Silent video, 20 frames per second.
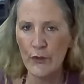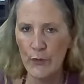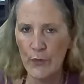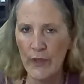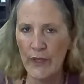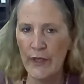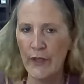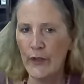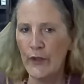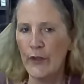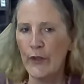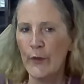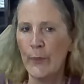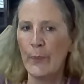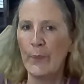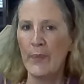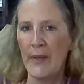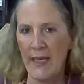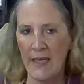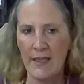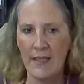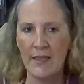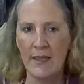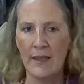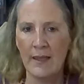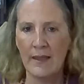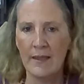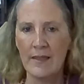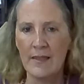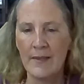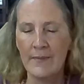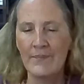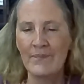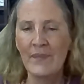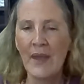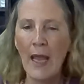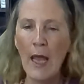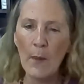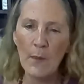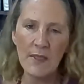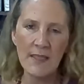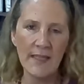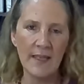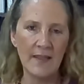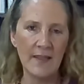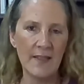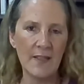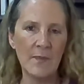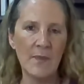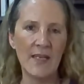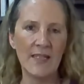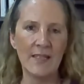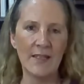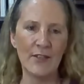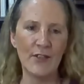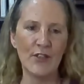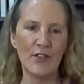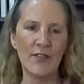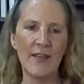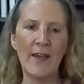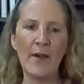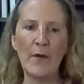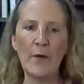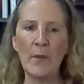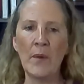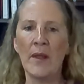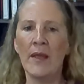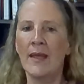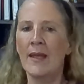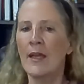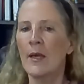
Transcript: trigger basics. Help us get these messages out.